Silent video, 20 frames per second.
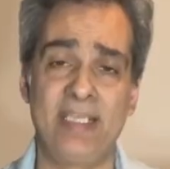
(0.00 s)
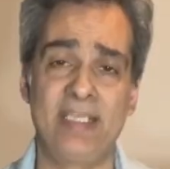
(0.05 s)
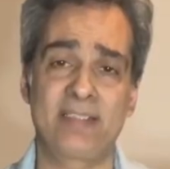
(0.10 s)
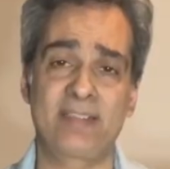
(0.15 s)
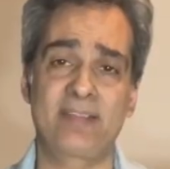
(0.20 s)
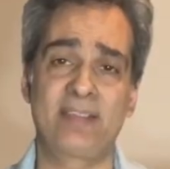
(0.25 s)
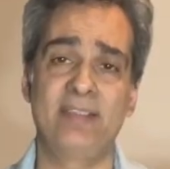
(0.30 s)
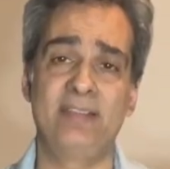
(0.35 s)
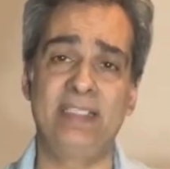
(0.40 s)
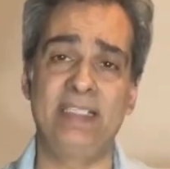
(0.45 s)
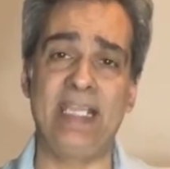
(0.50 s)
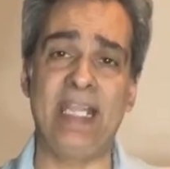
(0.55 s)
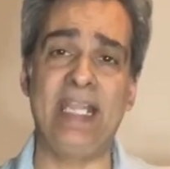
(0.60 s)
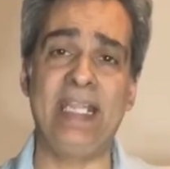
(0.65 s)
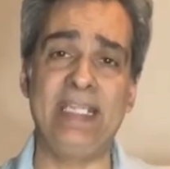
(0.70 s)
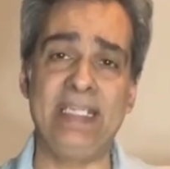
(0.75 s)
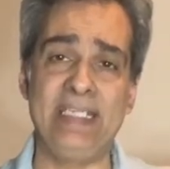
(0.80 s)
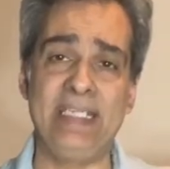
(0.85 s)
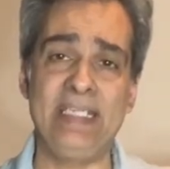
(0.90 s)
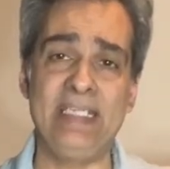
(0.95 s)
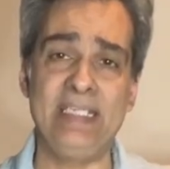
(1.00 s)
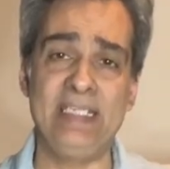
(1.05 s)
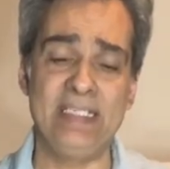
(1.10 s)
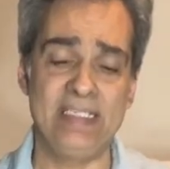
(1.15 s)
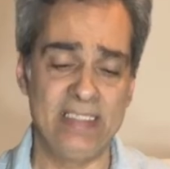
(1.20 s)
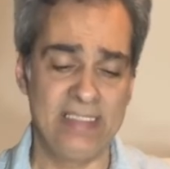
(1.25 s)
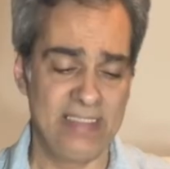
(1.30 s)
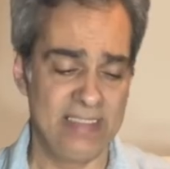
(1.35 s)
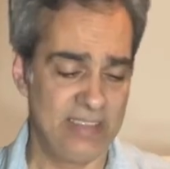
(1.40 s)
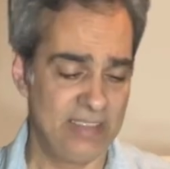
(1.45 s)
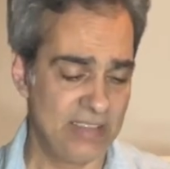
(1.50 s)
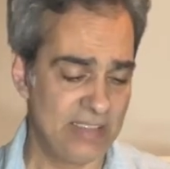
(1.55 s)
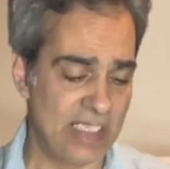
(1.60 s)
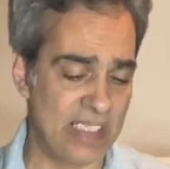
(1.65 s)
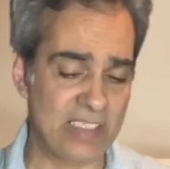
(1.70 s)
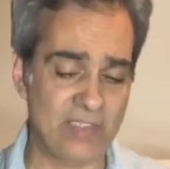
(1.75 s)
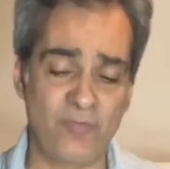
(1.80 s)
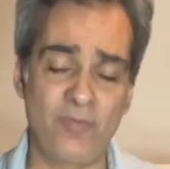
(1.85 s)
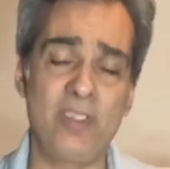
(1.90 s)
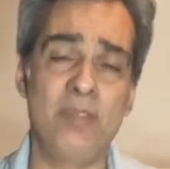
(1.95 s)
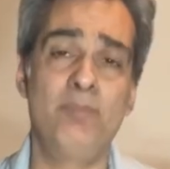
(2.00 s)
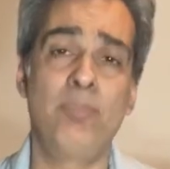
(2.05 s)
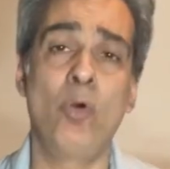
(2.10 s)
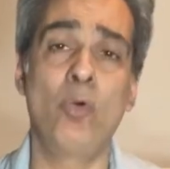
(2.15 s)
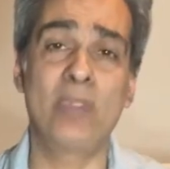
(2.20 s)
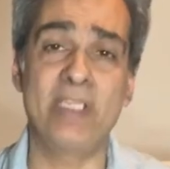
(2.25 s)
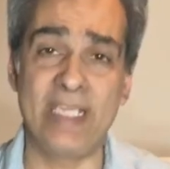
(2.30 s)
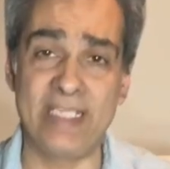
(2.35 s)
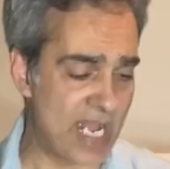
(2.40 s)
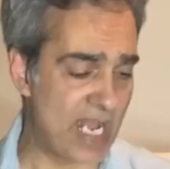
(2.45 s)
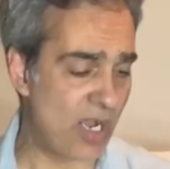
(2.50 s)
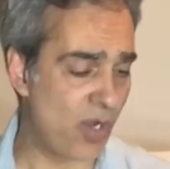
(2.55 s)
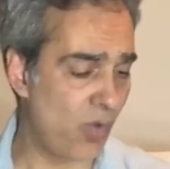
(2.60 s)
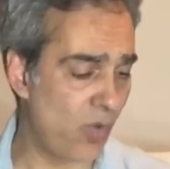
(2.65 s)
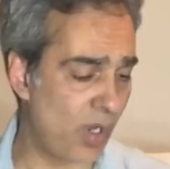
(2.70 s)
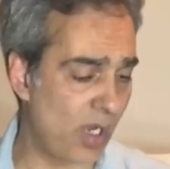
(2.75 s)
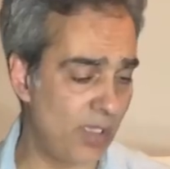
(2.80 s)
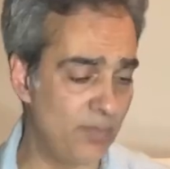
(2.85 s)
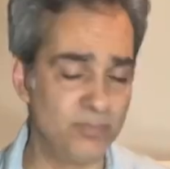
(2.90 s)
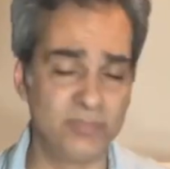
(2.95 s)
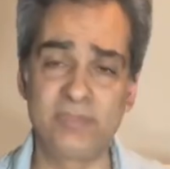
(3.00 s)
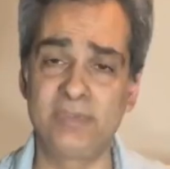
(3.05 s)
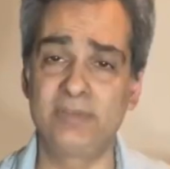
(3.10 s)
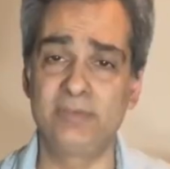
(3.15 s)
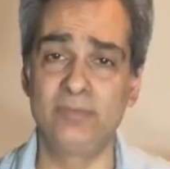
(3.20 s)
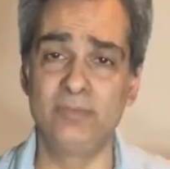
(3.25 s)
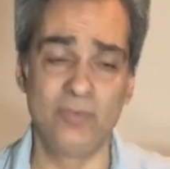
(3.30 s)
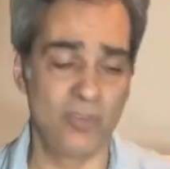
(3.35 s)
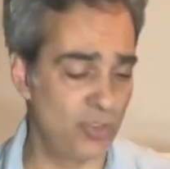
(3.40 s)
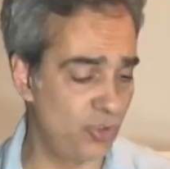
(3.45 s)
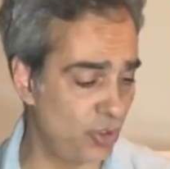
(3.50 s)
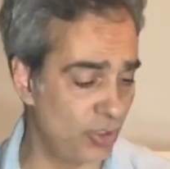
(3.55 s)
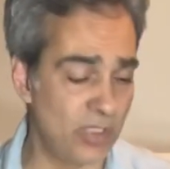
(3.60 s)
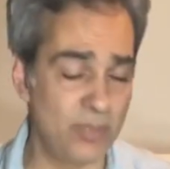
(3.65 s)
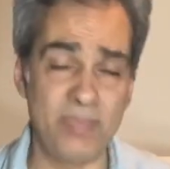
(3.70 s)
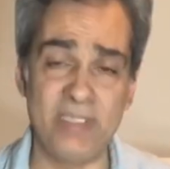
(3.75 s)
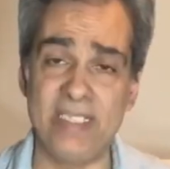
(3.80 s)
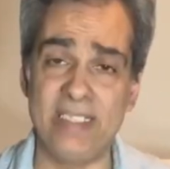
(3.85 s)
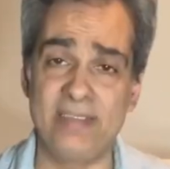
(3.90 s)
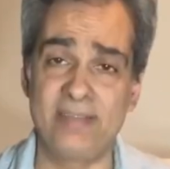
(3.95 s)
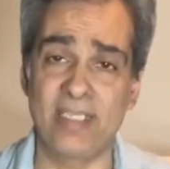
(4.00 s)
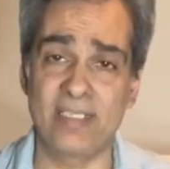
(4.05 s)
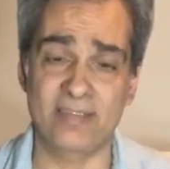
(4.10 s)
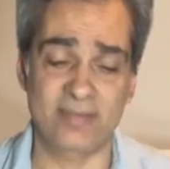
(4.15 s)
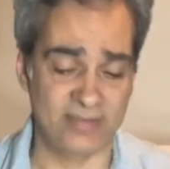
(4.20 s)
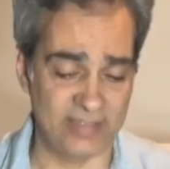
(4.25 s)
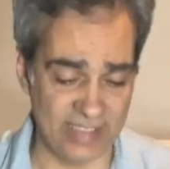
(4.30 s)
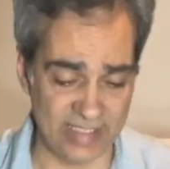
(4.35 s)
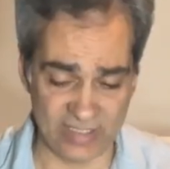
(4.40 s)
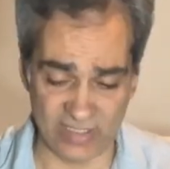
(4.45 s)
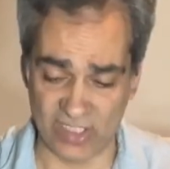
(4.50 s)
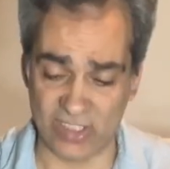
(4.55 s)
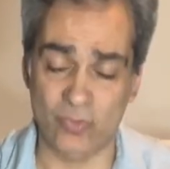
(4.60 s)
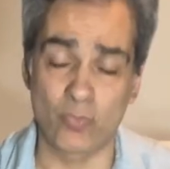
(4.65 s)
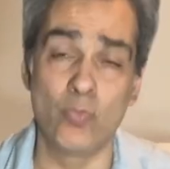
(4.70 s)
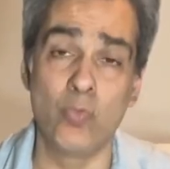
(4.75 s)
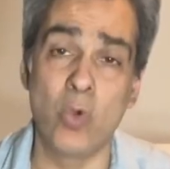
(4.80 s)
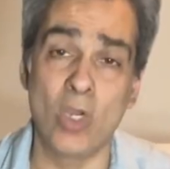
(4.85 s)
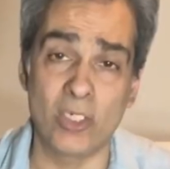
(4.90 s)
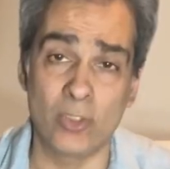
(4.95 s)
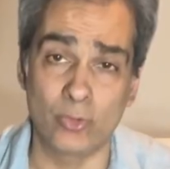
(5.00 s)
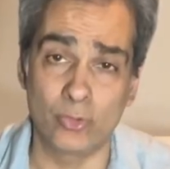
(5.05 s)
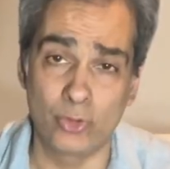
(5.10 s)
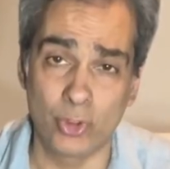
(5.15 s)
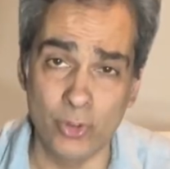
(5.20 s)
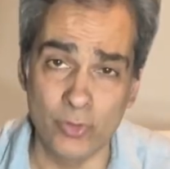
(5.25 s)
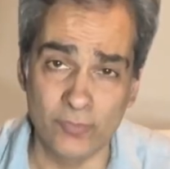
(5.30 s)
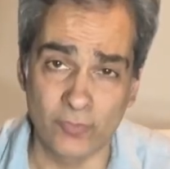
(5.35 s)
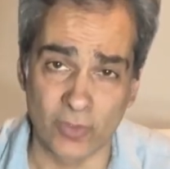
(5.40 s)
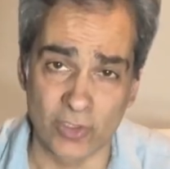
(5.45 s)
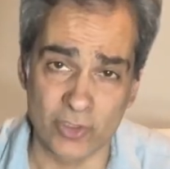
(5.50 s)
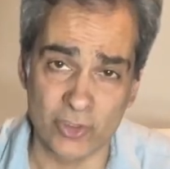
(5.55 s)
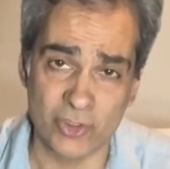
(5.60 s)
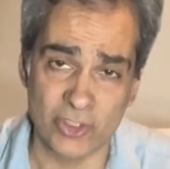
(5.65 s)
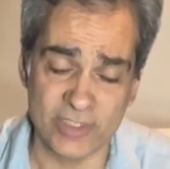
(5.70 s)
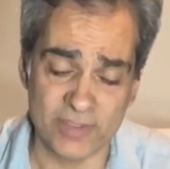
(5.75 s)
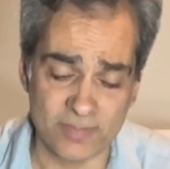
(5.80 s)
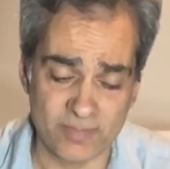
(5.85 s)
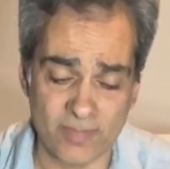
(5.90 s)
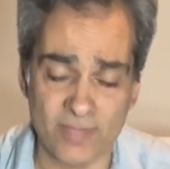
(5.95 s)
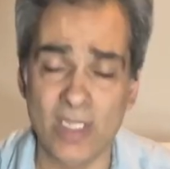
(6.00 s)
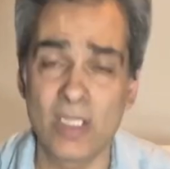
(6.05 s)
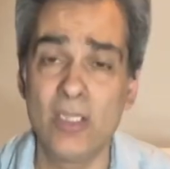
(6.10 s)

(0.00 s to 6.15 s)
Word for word: tested the 80 Svbony. Now I'm going to be testing this 102 version.